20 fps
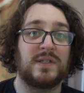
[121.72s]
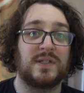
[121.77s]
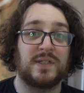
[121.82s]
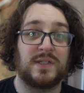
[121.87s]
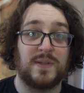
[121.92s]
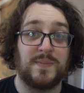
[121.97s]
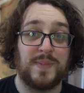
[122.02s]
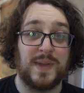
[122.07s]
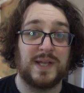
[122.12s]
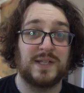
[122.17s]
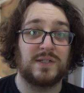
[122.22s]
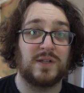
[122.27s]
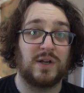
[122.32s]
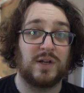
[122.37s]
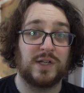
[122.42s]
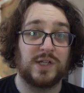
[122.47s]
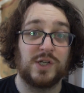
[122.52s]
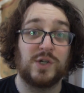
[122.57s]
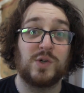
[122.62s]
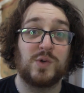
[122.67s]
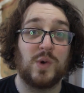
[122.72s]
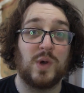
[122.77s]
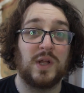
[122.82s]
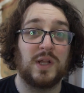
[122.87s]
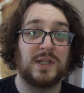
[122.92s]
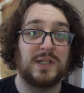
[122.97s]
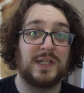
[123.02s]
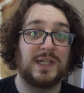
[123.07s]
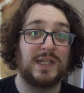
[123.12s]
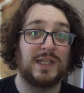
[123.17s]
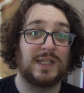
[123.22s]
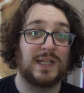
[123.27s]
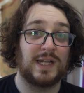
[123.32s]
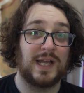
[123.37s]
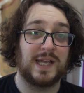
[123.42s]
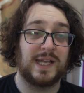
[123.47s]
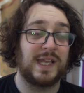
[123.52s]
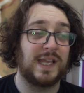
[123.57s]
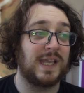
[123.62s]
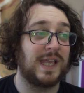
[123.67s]
is the best audio quality that
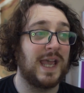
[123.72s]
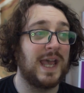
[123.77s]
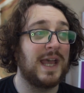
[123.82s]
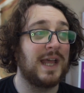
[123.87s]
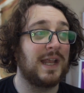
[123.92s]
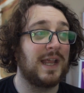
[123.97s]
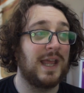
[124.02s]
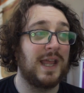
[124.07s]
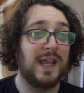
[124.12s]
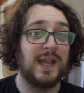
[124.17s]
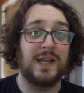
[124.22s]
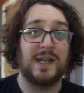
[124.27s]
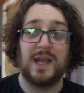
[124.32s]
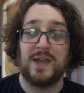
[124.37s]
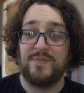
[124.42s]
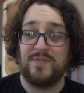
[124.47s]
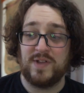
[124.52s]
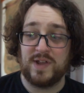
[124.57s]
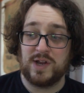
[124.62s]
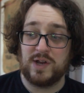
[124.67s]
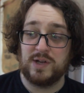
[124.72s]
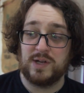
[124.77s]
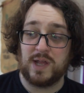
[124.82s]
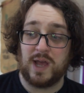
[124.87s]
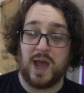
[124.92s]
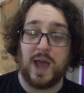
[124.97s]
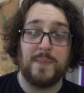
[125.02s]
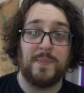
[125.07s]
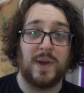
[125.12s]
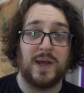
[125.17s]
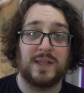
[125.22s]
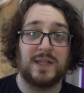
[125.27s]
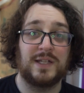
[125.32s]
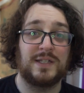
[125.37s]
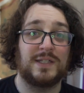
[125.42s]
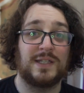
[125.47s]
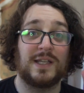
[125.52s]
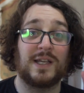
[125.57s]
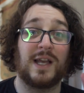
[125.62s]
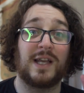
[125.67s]
I can get. And I figured I bought
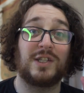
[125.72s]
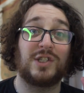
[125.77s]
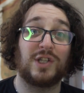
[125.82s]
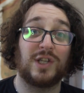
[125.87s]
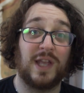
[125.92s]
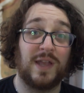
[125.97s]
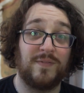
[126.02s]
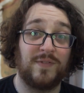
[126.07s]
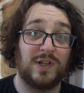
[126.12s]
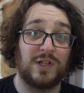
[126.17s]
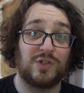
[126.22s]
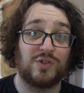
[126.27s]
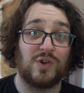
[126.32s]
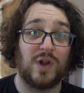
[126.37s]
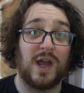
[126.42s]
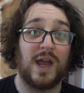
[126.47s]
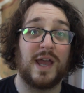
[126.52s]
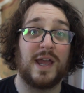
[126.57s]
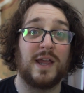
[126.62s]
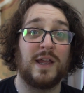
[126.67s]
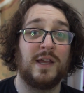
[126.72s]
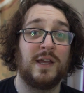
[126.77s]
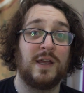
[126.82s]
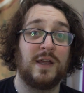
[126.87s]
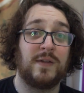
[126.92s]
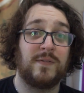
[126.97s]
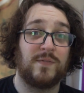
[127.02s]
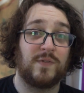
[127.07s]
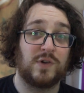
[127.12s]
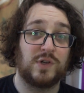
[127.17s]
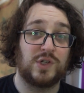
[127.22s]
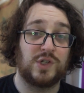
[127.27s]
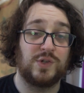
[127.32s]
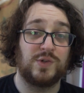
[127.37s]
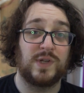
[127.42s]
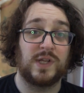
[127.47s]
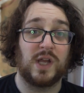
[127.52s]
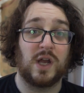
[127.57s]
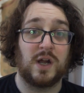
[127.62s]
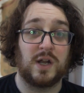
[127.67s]
this thing, I should give it a try for
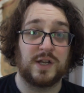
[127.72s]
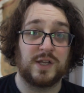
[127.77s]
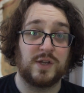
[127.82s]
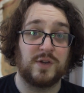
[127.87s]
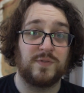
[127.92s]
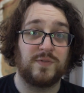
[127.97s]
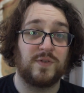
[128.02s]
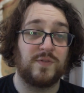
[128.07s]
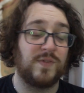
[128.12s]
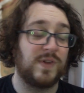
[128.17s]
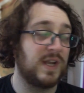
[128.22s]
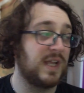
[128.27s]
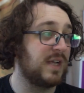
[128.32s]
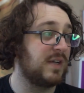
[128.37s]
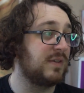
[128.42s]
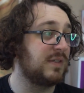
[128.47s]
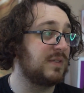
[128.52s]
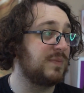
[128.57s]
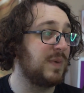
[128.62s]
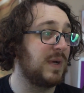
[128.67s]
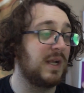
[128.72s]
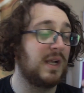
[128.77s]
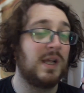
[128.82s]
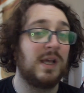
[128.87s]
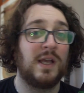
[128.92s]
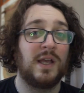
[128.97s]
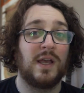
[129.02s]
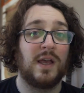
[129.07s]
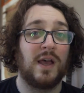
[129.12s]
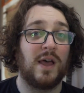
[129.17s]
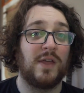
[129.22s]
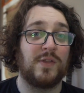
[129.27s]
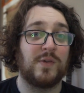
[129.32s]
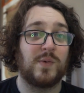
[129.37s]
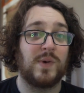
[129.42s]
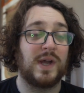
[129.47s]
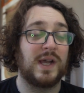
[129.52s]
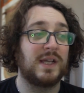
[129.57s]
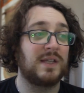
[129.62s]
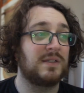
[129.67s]
shooting audio for videos. But
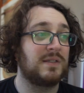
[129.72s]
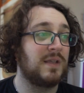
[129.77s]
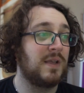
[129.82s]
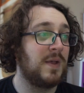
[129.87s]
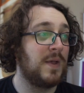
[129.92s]
otherwise,